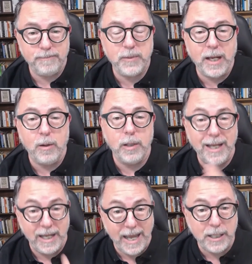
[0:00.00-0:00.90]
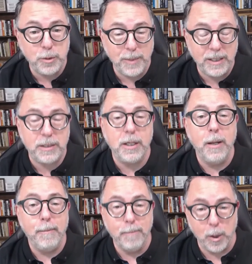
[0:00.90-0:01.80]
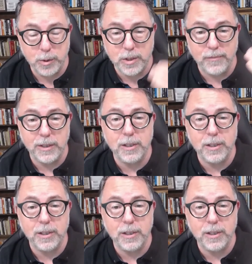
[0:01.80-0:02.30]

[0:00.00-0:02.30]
Now, an edge means most of the